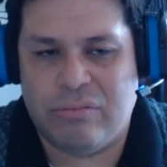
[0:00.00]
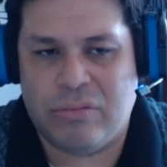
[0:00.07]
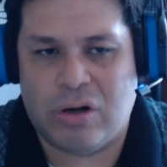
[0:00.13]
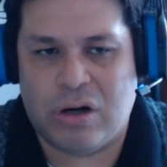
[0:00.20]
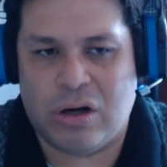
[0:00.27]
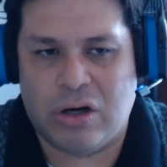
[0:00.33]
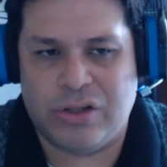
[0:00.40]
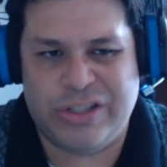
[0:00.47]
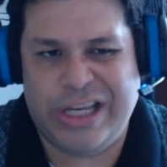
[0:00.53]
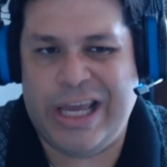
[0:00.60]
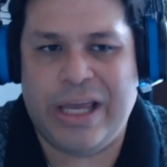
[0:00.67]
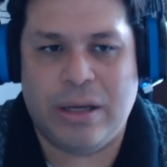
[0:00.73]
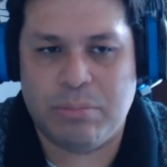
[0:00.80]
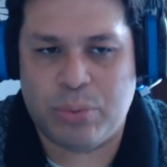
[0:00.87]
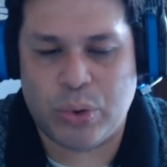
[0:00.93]

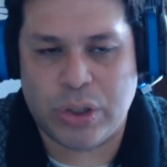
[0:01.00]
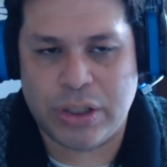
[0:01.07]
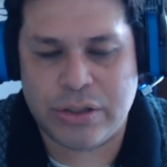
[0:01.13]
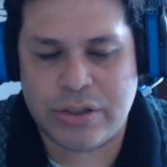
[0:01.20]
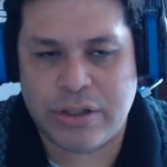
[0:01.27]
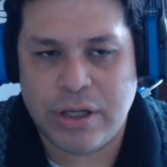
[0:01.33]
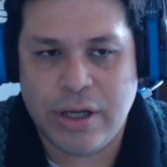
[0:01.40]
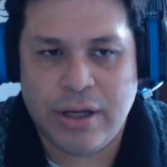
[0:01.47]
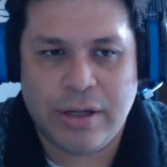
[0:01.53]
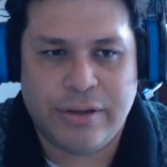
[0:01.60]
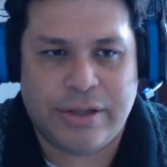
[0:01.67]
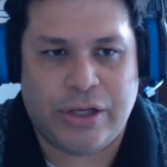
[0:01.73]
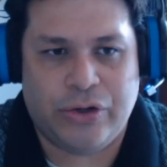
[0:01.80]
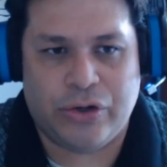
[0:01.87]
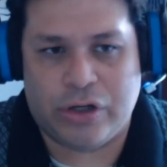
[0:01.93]
RCA inputs
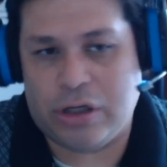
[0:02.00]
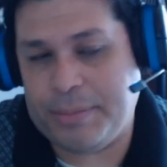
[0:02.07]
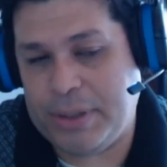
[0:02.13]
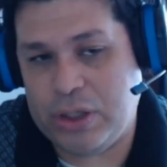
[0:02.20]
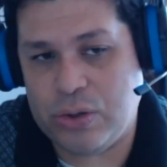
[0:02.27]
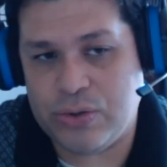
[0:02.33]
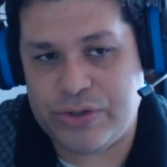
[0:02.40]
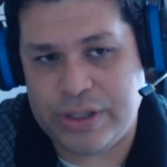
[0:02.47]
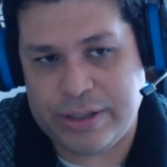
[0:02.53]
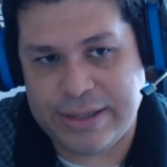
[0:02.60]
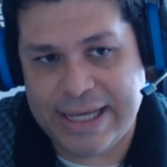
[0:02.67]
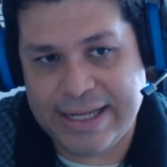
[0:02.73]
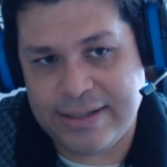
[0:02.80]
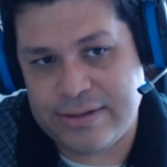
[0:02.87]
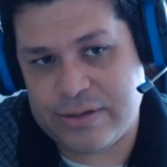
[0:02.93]
that you're going to be using.
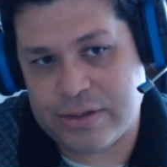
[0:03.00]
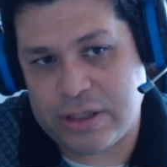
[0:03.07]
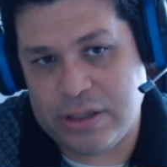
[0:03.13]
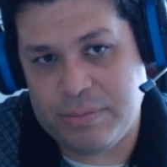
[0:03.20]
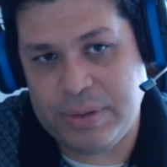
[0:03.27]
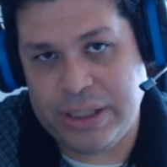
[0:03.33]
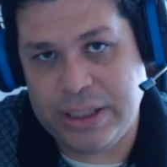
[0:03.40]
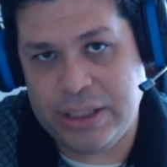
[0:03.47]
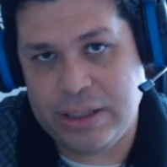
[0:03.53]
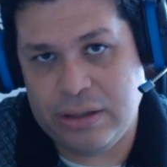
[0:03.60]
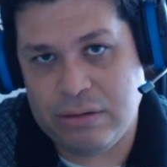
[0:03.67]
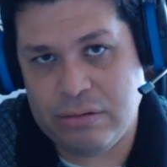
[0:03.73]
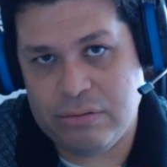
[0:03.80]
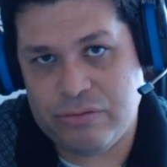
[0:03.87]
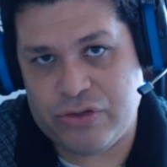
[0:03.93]
That's going to be
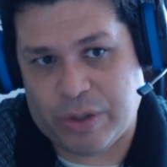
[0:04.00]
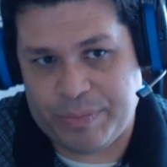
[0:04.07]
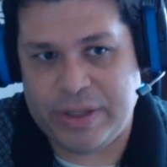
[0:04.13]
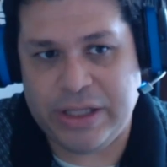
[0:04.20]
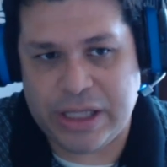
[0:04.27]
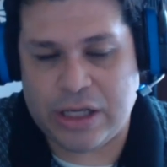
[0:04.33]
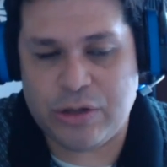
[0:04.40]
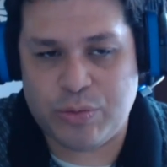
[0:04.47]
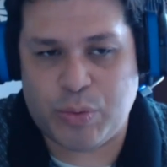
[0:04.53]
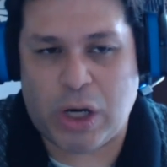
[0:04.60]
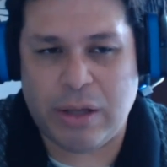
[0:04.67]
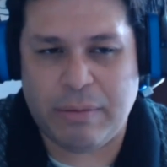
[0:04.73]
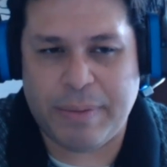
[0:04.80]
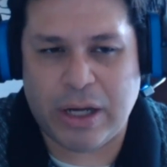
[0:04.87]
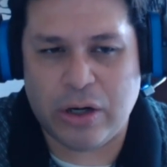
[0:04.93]
something that's
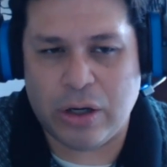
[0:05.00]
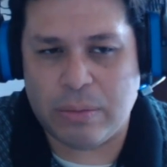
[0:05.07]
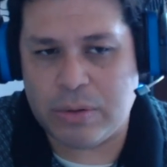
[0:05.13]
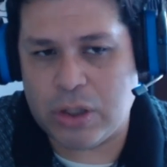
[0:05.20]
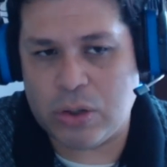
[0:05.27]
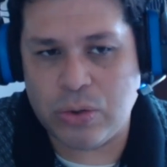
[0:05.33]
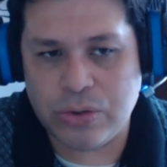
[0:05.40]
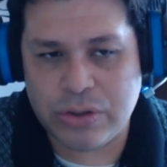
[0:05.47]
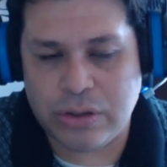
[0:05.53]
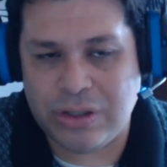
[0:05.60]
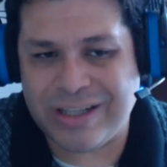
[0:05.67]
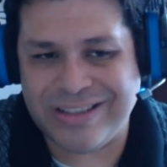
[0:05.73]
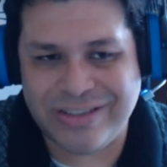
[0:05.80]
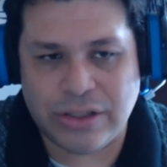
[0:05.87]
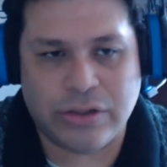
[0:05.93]
probably better up close. You
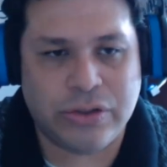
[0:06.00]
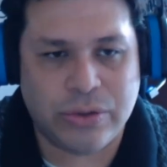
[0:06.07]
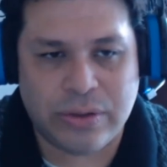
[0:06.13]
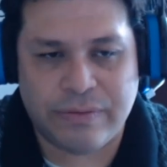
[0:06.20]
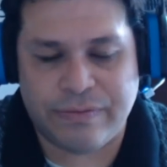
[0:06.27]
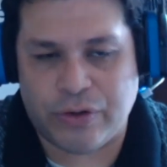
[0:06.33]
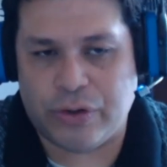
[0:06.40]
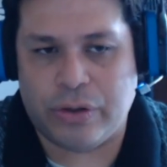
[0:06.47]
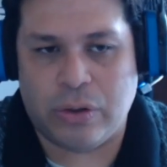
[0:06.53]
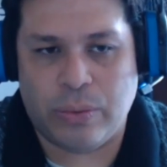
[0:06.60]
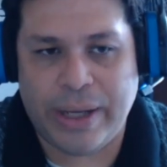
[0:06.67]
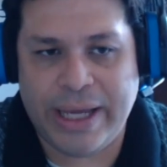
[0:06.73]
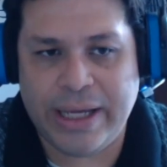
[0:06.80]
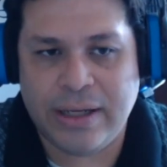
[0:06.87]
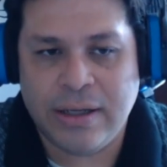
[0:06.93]
can still do it further
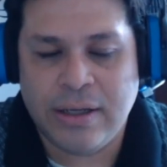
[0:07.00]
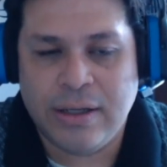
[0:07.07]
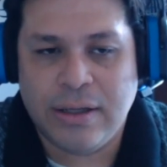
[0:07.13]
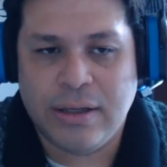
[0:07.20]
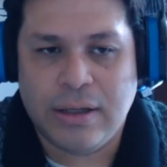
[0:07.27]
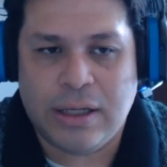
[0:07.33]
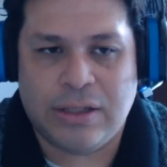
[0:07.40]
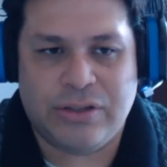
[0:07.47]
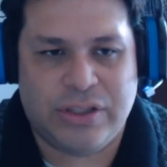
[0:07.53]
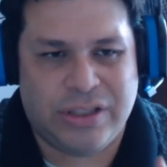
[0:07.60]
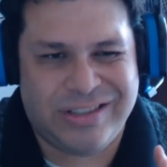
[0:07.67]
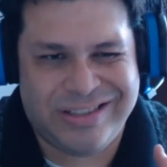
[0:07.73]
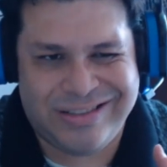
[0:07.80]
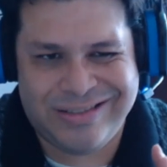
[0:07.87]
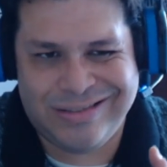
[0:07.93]
away. It's
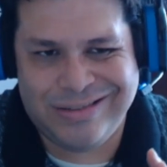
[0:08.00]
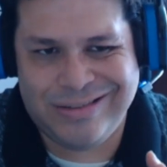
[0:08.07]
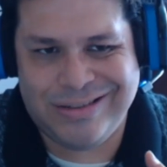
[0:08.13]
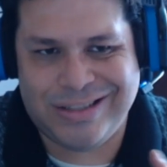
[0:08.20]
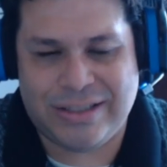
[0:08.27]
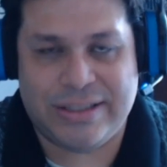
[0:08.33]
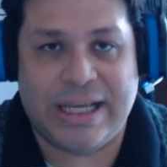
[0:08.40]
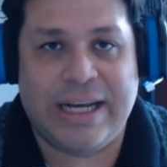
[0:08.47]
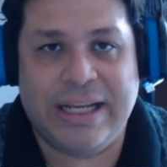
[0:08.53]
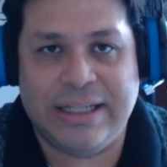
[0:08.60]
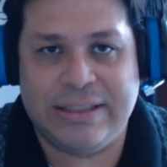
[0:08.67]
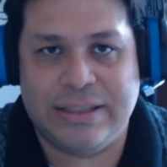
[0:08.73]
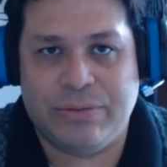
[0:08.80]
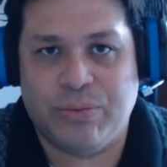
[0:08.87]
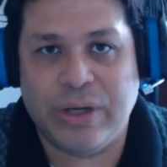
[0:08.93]
just the
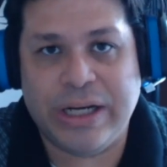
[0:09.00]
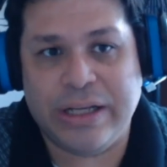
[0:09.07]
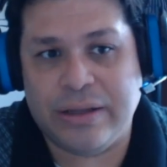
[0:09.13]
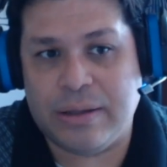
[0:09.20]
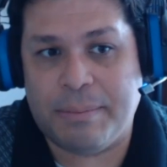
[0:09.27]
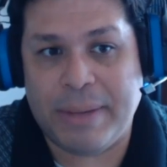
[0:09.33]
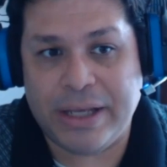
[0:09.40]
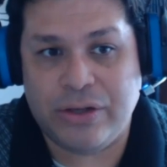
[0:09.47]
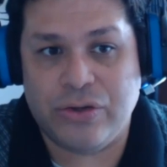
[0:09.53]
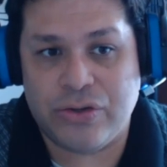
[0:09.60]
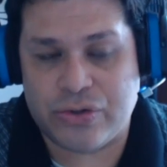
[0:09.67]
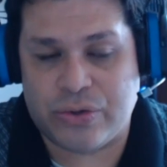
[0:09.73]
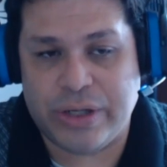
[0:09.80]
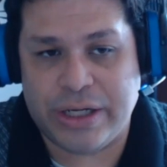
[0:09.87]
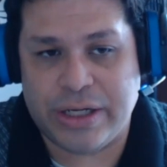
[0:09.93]
settings and reading the menu
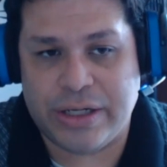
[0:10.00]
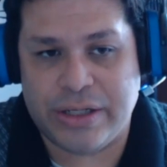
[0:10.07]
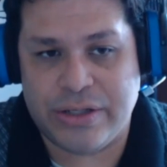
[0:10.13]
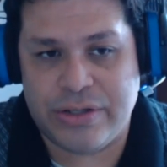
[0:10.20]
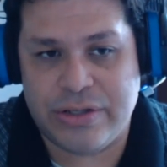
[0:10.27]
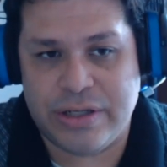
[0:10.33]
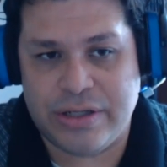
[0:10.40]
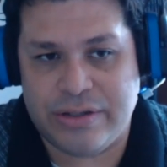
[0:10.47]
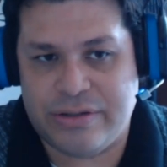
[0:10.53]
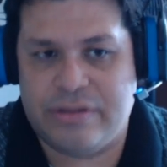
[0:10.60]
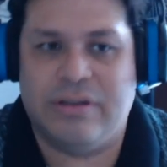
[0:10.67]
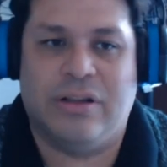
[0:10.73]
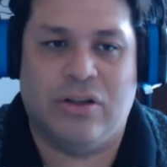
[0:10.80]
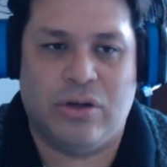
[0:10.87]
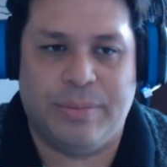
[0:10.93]
screen is
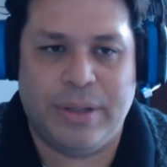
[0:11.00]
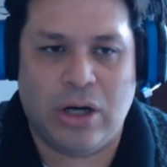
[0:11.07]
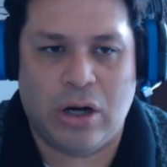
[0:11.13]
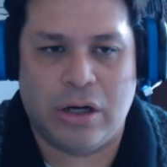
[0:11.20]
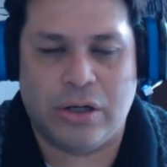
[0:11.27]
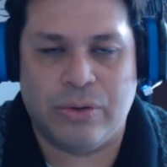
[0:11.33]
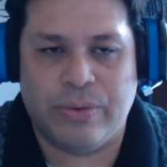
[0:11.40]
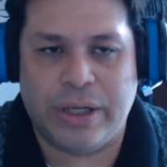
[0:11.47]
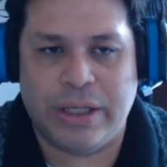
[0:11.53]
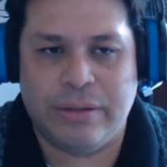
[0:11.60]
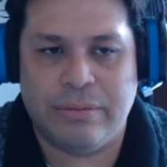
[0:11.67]
a little bit hard to read.